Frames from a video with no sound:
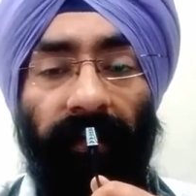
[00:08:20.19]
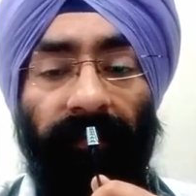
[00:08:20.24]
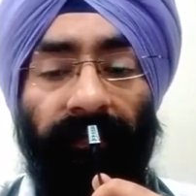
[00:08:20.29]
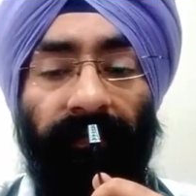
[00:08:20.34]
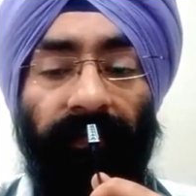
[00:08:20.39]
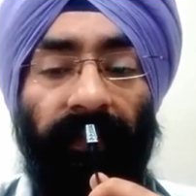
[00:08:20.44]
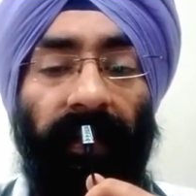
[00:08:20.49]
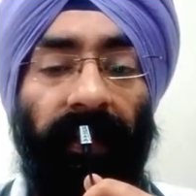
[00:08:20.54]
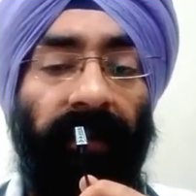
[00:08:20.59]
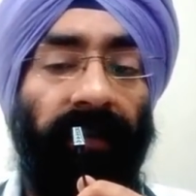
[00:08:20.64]

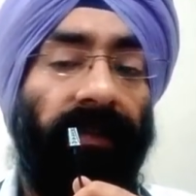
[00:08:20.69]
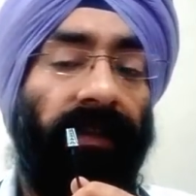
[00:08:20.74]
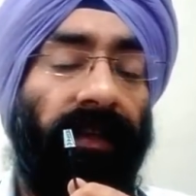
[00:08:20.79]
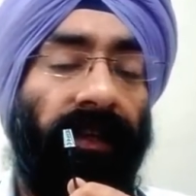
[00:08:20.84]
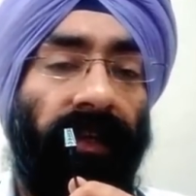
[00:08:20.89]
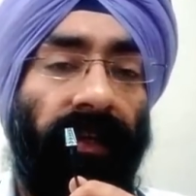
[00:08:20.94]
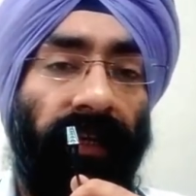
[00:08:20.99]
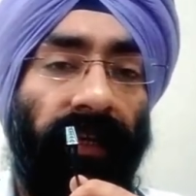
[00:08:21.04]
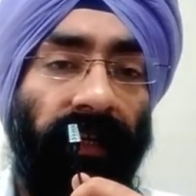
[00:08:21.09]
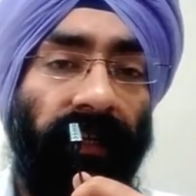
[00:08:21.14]
If it is
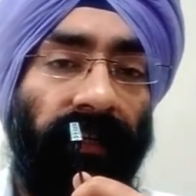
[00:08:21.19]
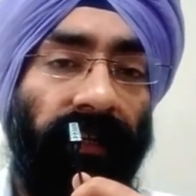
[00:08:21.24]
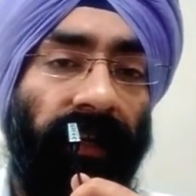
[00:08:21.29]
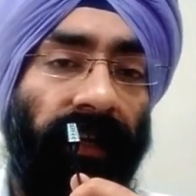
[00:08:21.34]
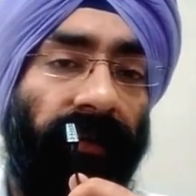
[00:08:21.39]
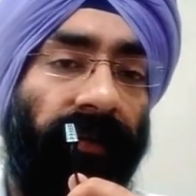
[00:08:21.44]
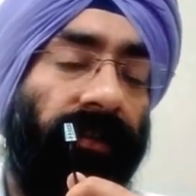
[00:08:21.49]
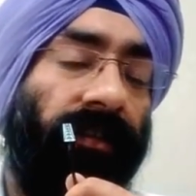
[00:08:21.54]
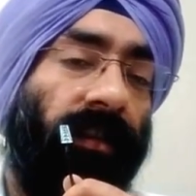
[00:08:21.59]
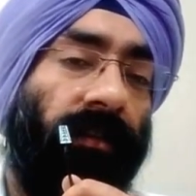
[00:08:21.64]
increased,
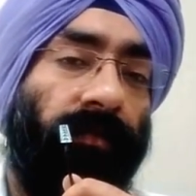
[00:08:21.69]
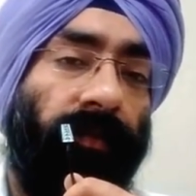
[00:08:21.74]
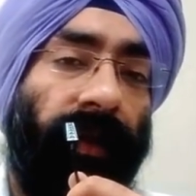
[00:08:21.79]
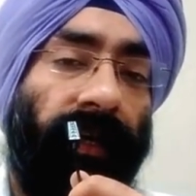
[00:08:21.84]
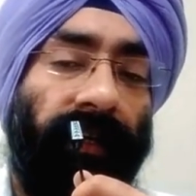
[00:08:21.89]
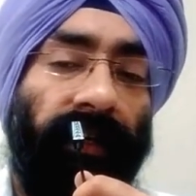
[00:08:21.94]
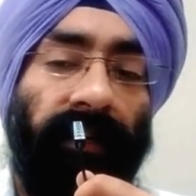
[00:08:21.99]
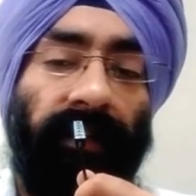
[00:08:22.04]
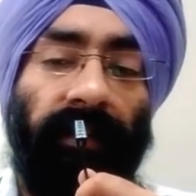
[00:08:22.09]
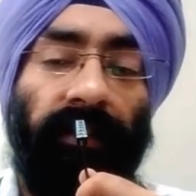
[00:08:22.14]
then it's
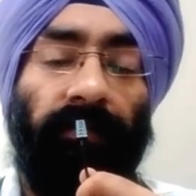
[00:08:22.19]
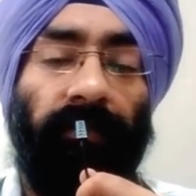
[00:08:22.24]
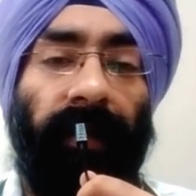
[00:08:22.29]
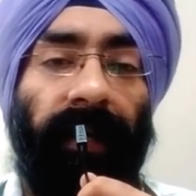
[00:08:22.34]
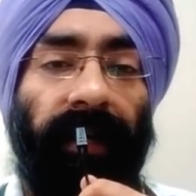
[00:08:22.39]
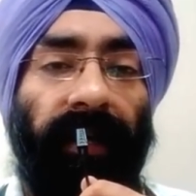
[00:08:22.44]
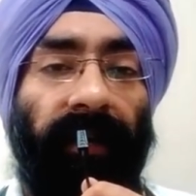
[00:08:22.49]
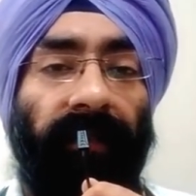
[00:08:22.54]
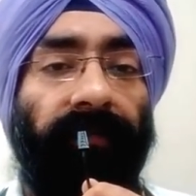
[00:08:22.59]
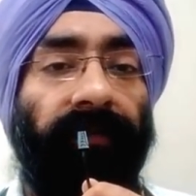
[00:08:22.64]
suspected that you
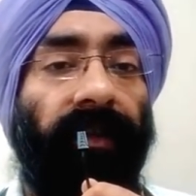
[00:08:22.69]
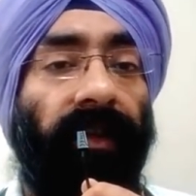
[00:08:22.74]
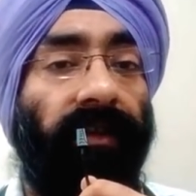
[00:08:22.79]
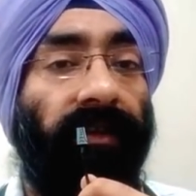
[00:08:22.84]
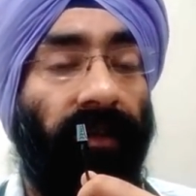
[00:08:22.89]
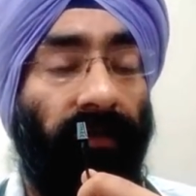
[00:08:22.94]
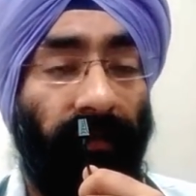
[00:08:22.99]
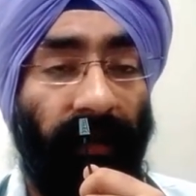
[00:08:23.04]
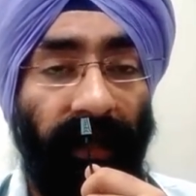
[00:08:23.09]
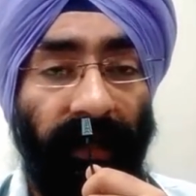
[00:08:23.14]
might have
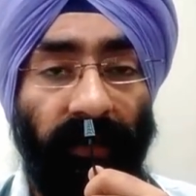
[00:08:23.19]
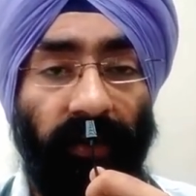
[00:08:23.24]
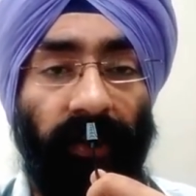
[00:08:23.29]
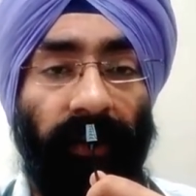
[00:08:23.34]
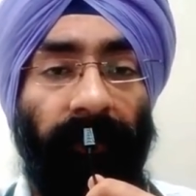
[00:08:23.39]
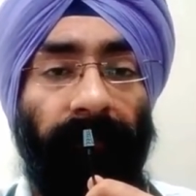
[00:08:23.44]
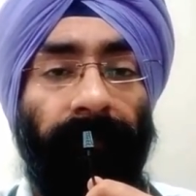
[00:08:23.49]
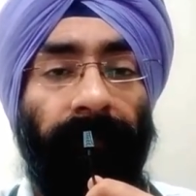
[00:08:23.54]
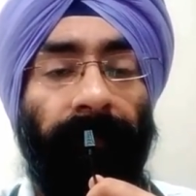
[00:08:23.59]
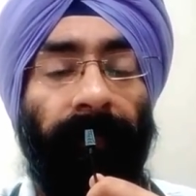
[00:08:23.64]
some
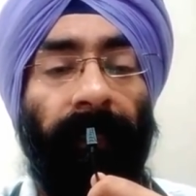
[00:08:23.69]
allergy.